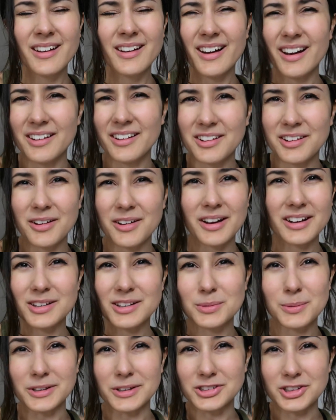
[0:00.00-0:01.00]
I don't know, I
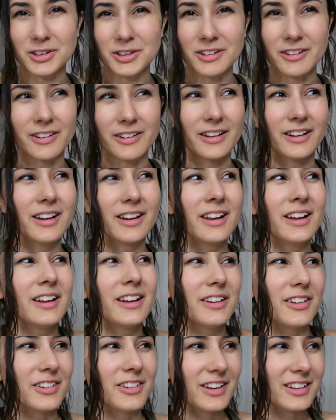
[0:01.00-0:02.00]
just want chocolate.
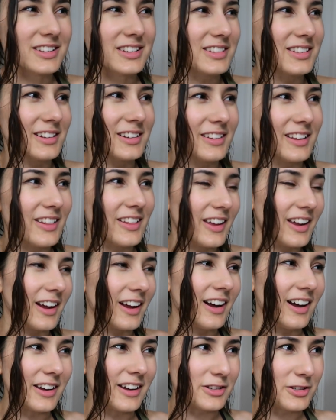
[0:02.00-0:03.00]
Not necessarily like a
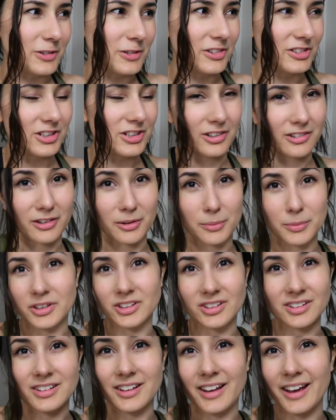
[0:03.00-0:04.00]
high sugar chocolate, but
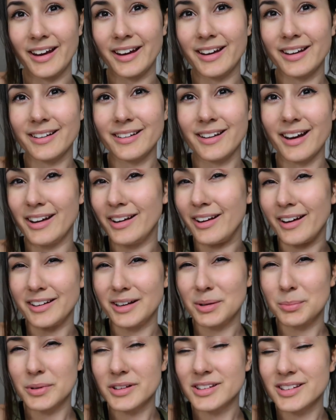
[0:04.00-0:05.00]
just like a
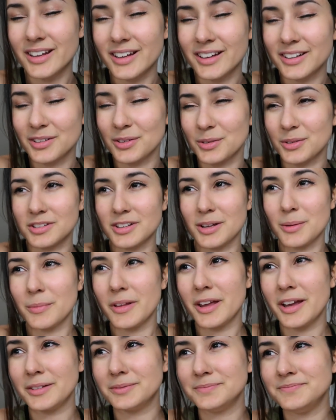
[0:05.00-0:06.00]
90% or
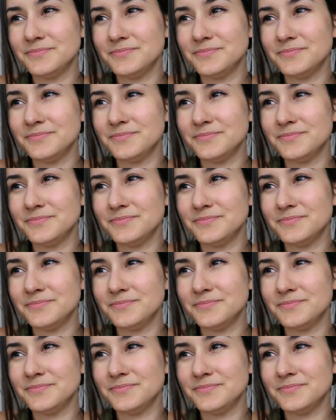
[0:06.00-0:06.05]
something.